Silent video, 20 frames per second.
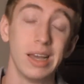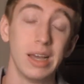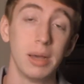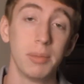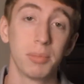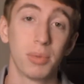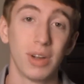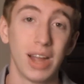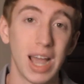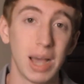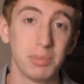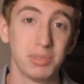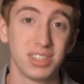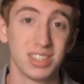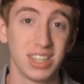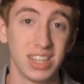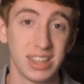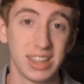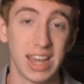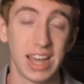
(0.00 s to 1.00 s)
perhaps
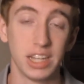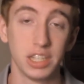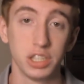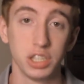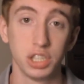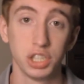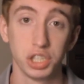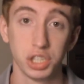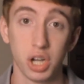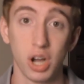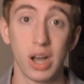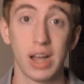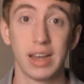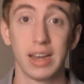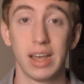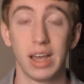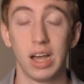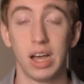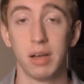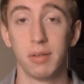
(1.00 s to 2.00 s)
get that
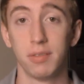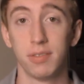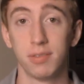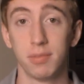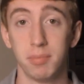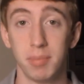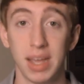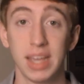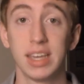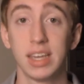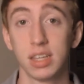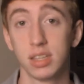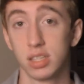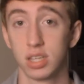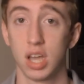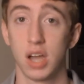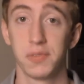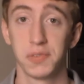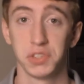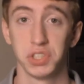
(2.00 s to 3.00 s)
shot of making the
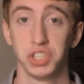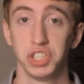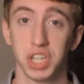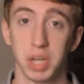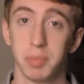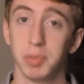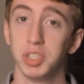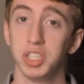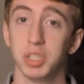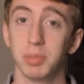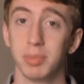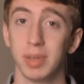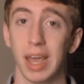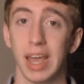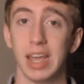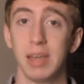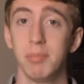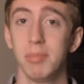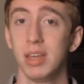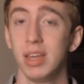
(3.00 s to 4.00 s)
conference championship
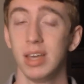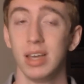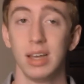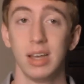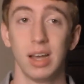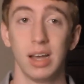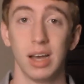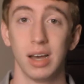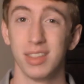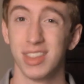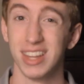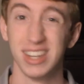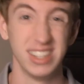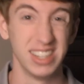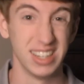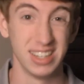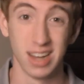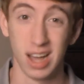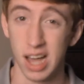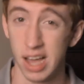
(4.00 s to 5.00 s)
game. They
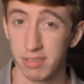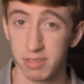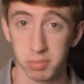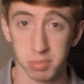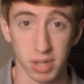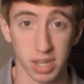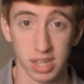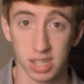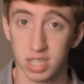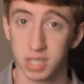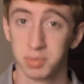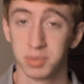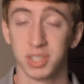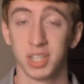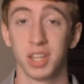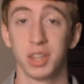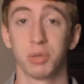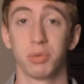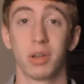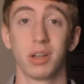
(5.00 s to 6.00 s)
did not have to play
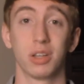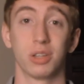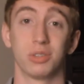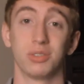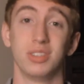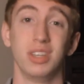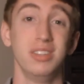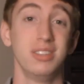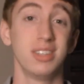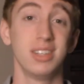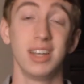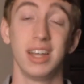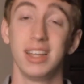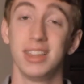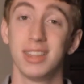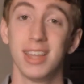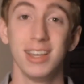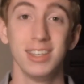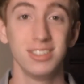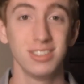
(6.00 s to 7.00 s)
Clemson in the regular season,
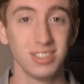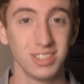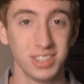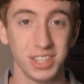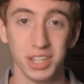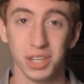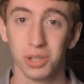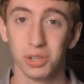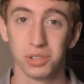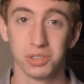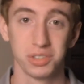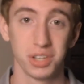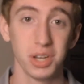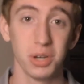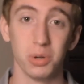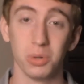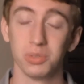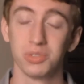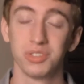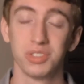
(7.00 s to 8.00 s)
and they still
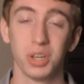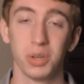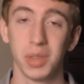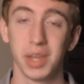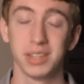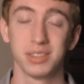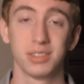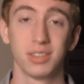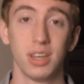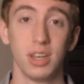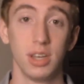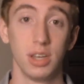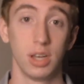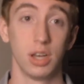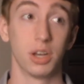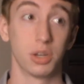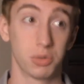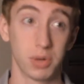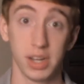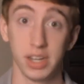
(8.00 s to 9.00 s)
don't. So that's
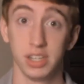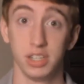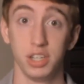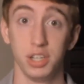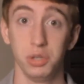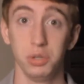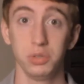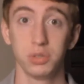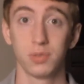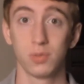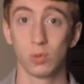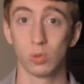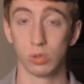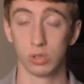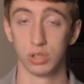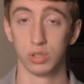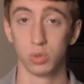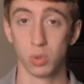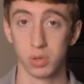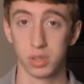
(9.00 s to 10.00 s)
great news
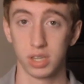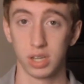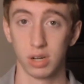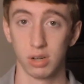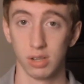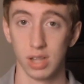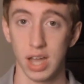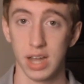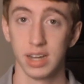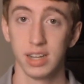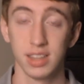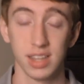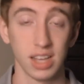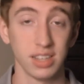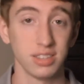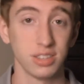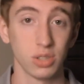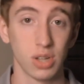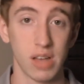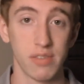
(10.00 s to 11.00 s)
for North Carolina. They
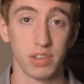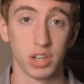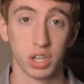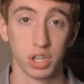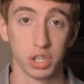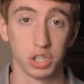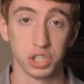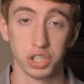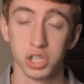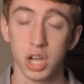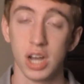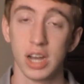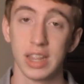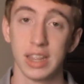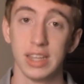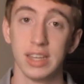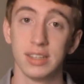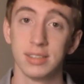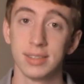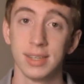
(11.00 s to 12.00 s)
still have a good shot at
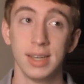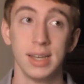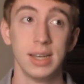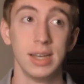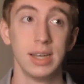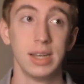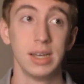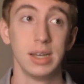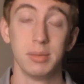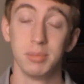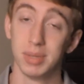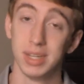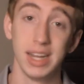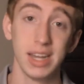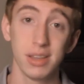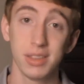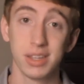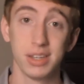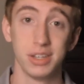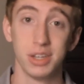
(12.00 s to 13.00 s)
this. But
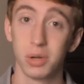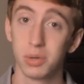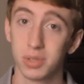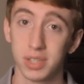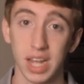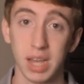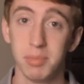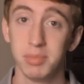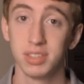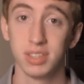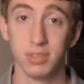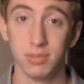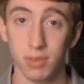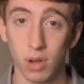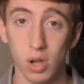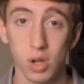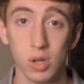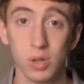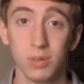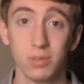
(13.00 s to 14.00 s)
now that Notre Dame is
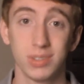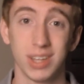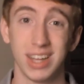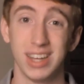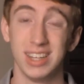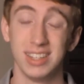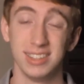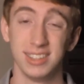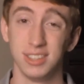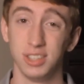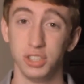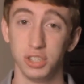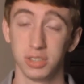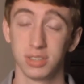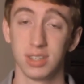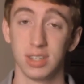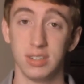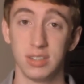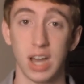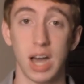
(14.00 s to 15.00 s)
involved and it's
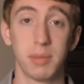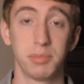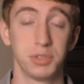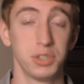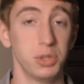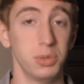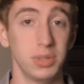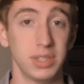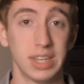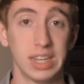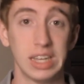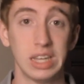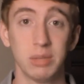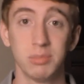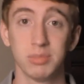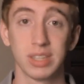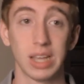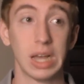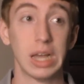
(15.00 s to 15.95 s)
just the top 2 teams,